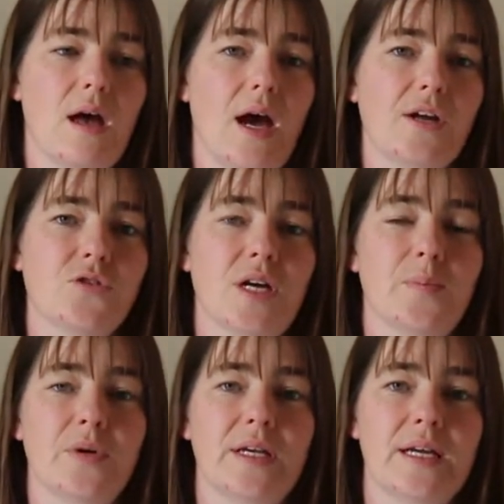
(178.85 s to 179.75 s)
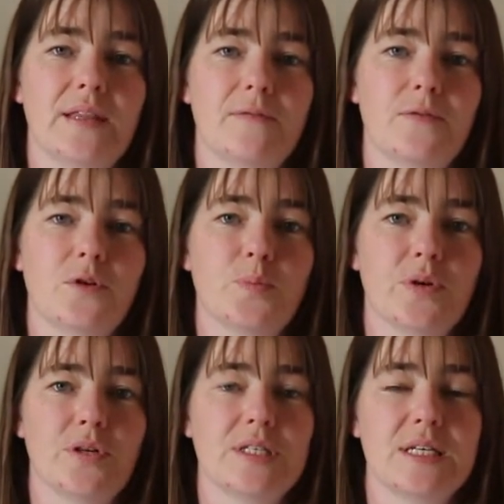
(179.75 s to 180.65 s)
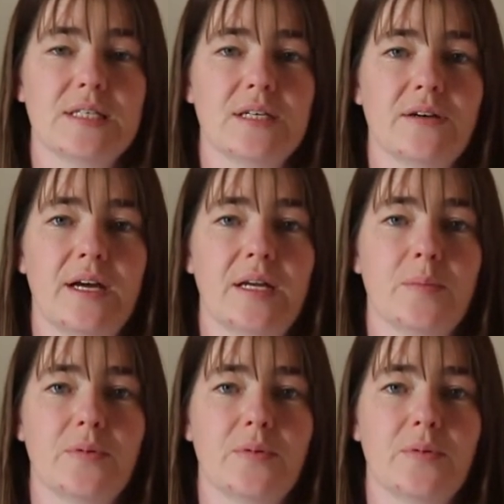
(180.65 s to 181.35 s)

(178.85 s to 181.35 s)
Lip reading: I tried putting it in the food processor and